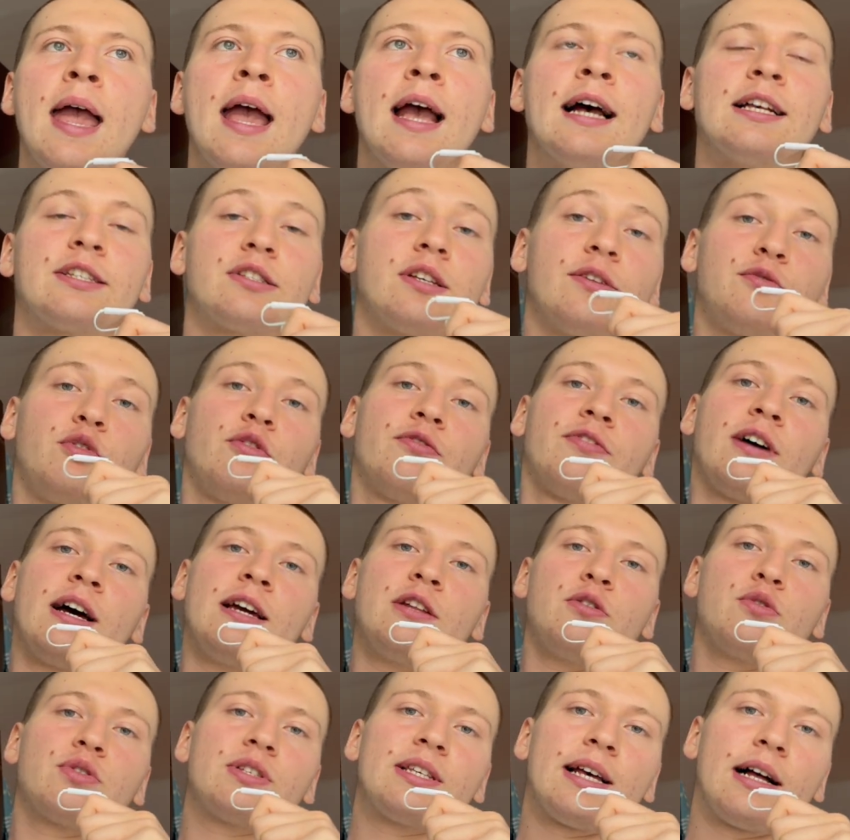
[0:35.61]
So if you find
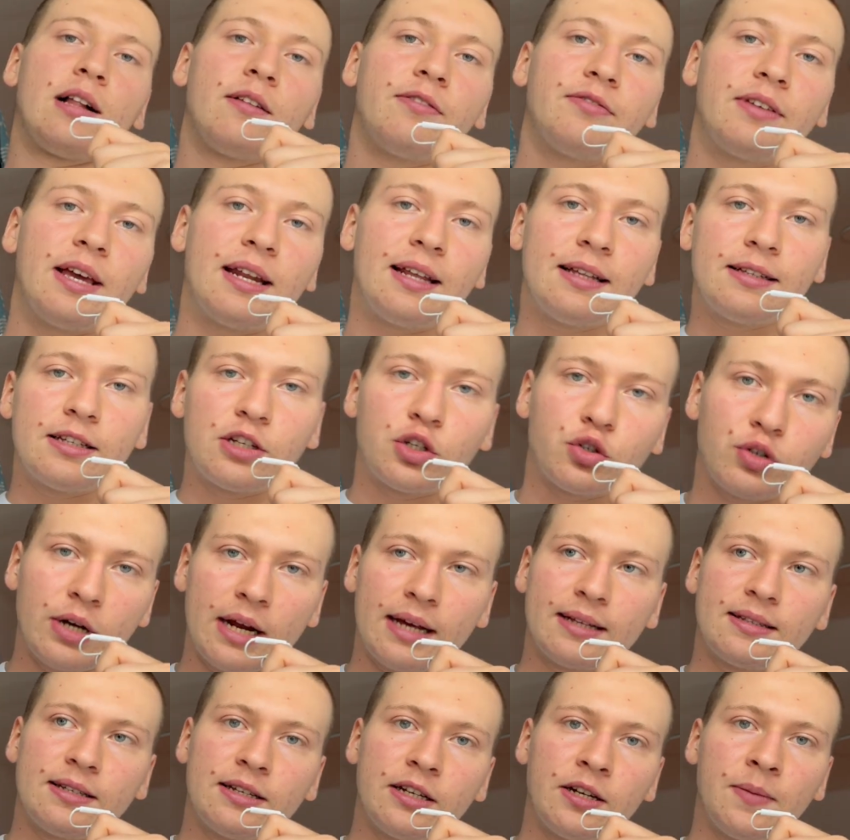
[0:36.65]
yourself getting
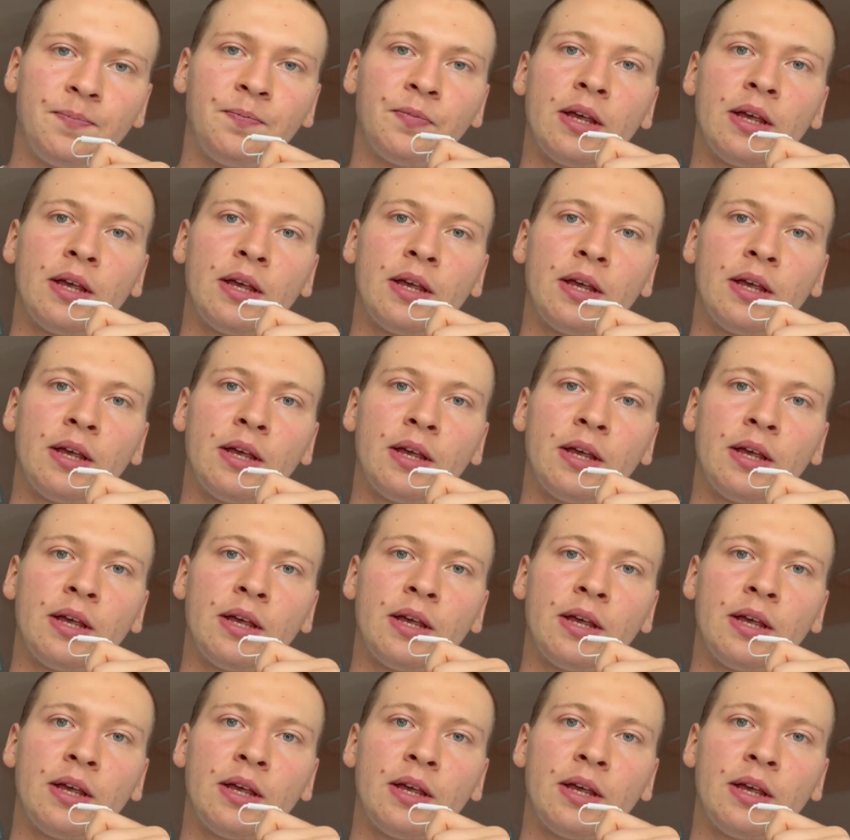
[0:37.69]
distracted,